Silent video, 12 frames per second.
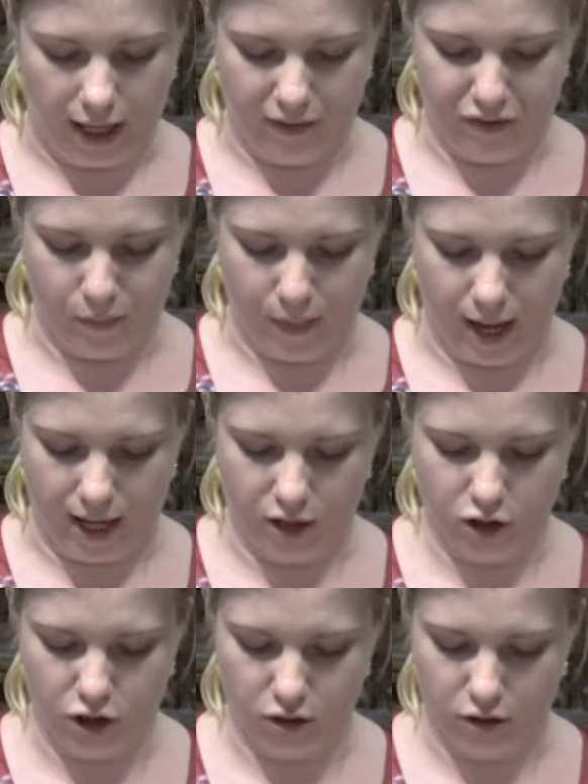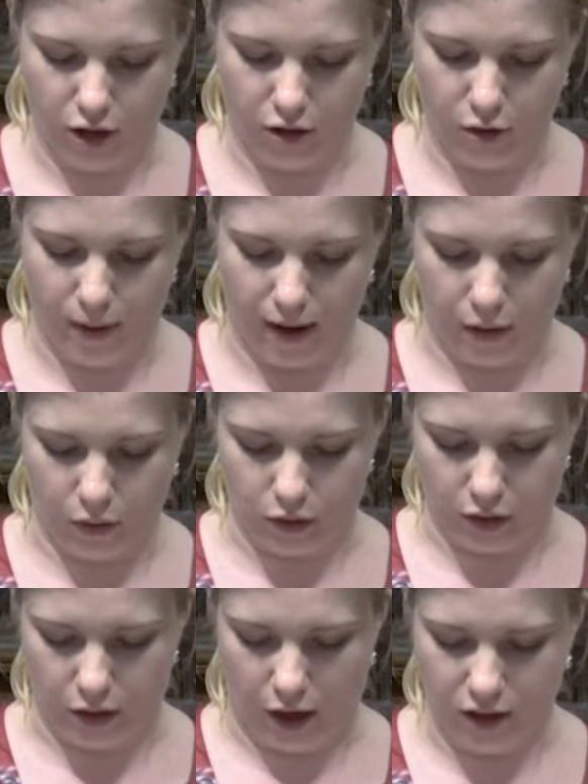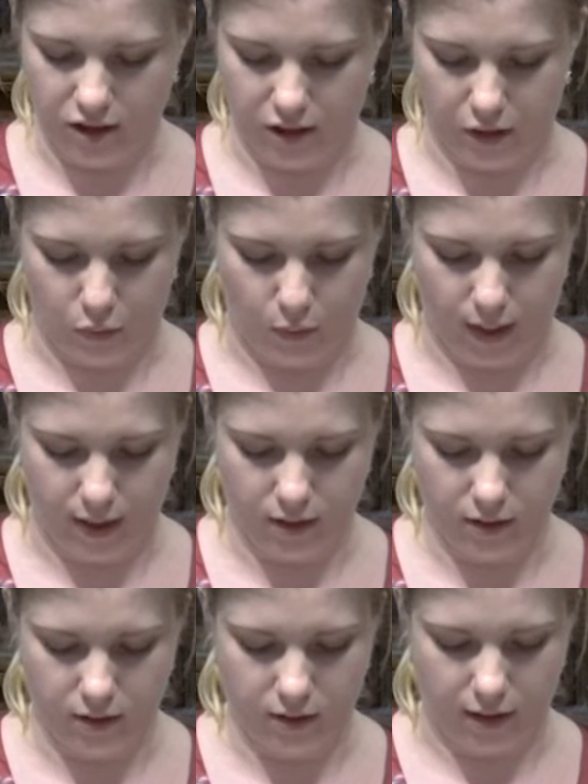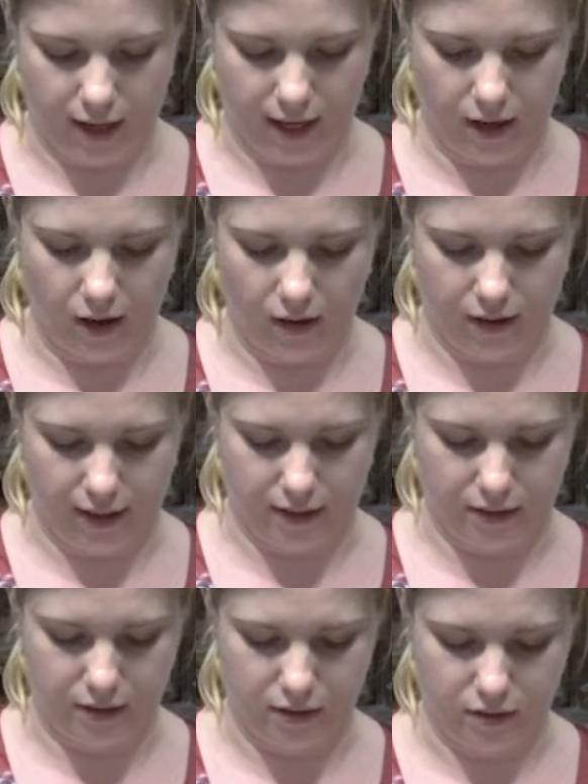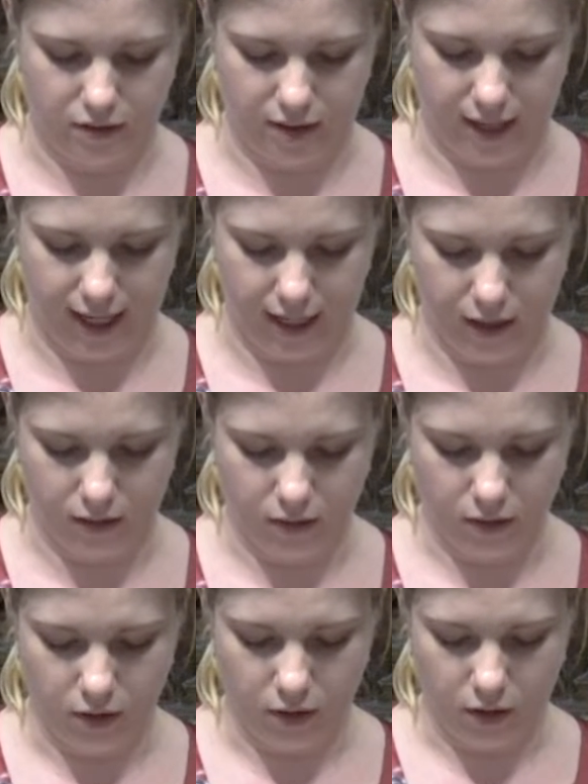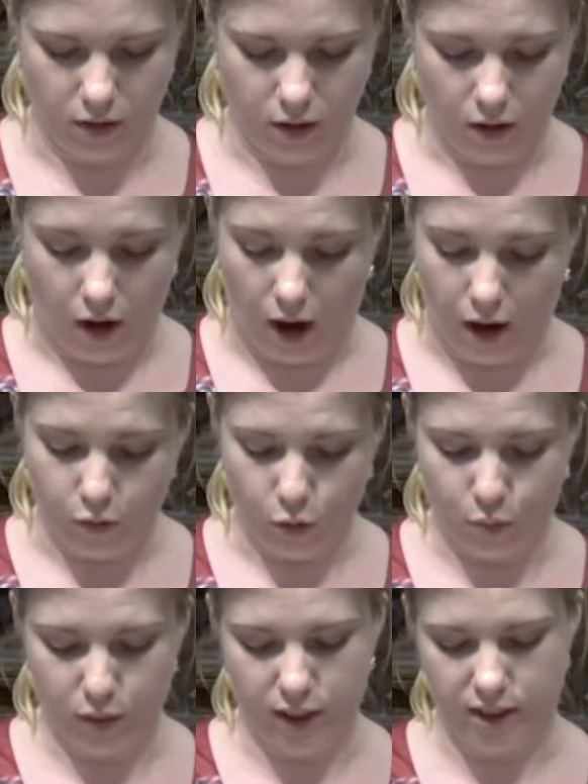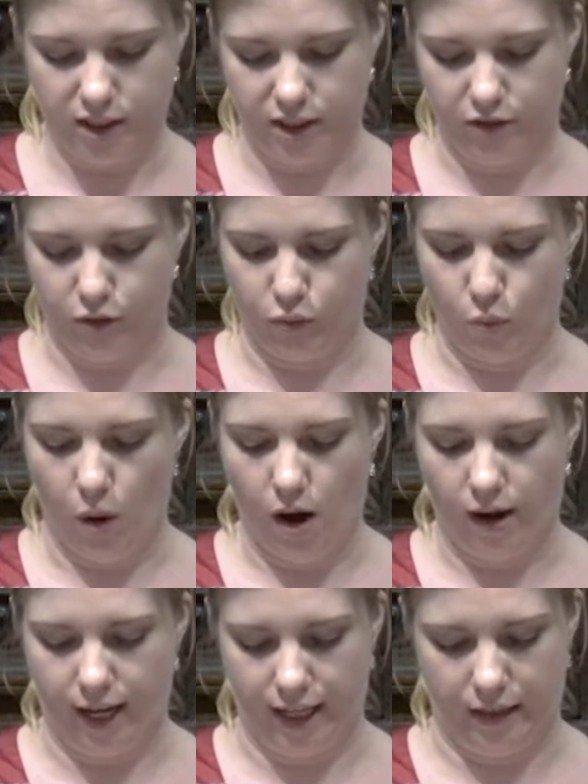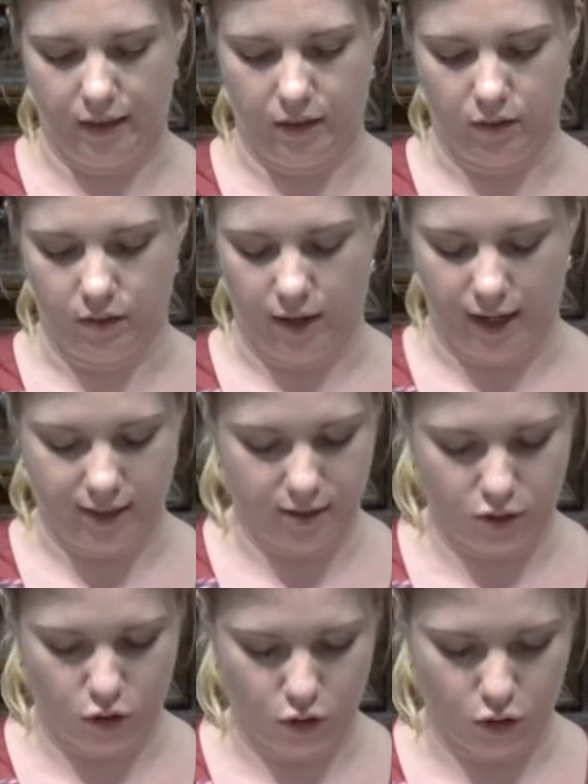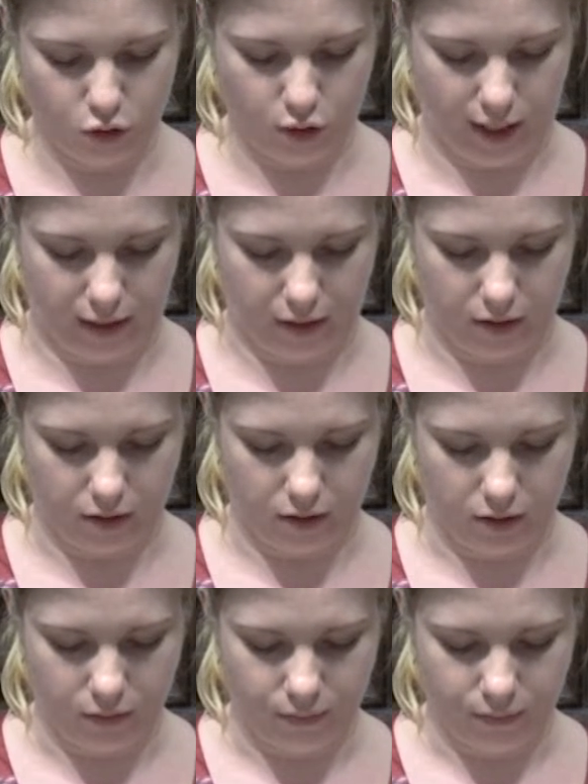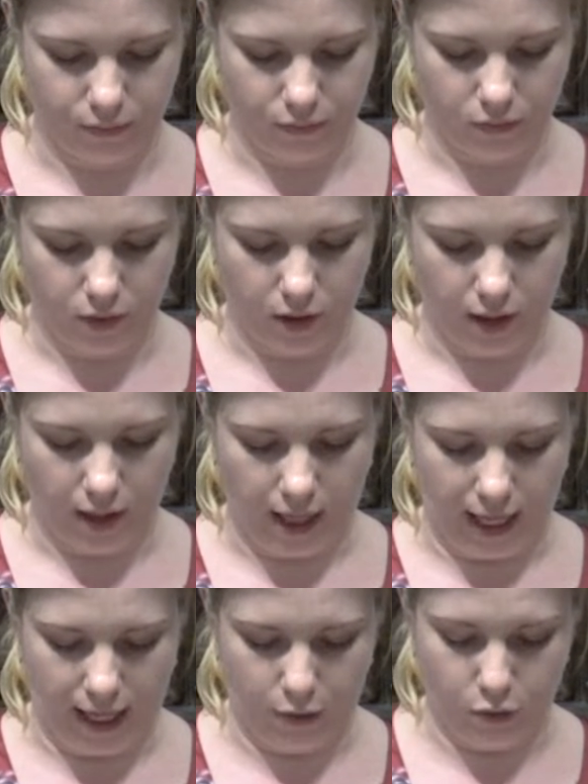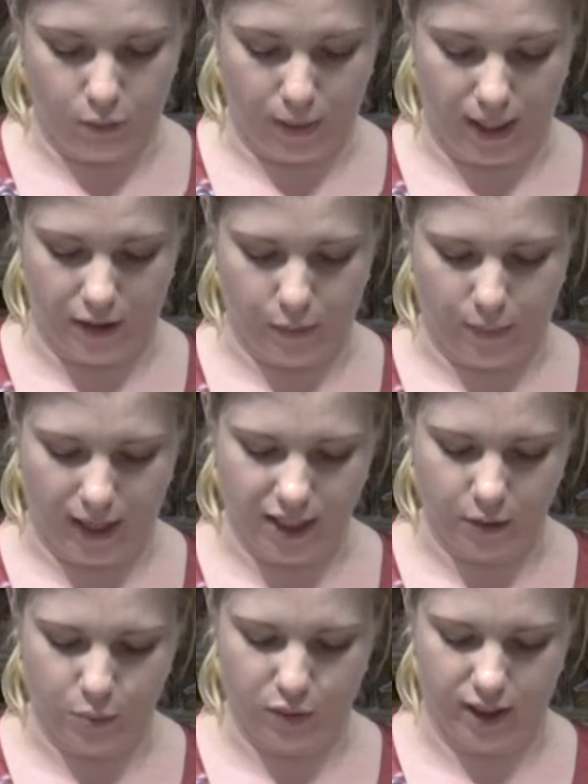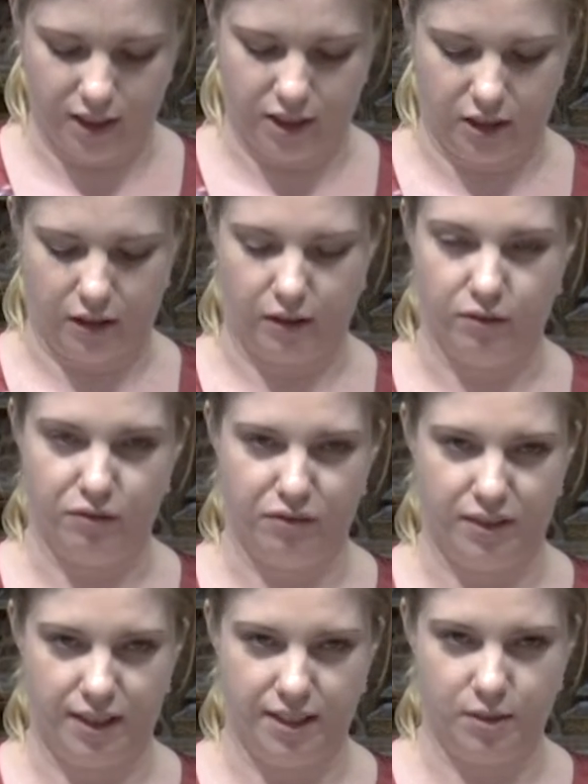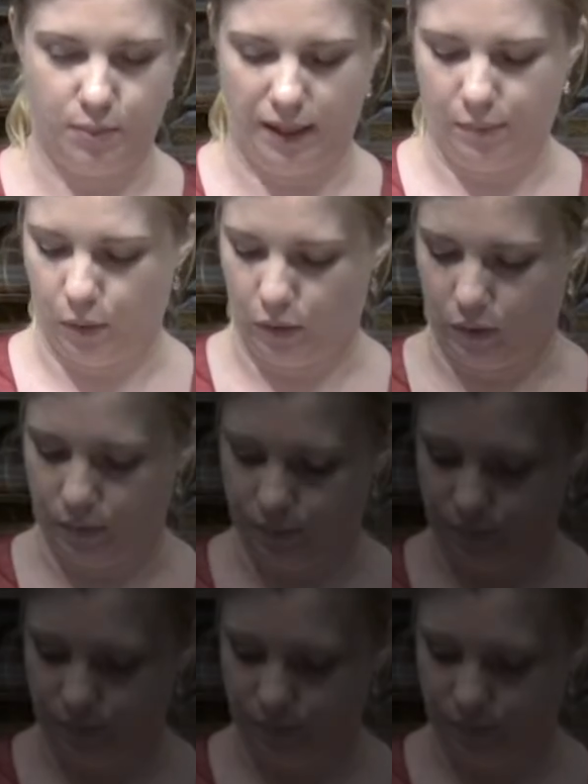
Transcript: If a man should go about and utter wind and lies, saying, I will preach to you of wine and strong drink, he would be the better preacher for this people.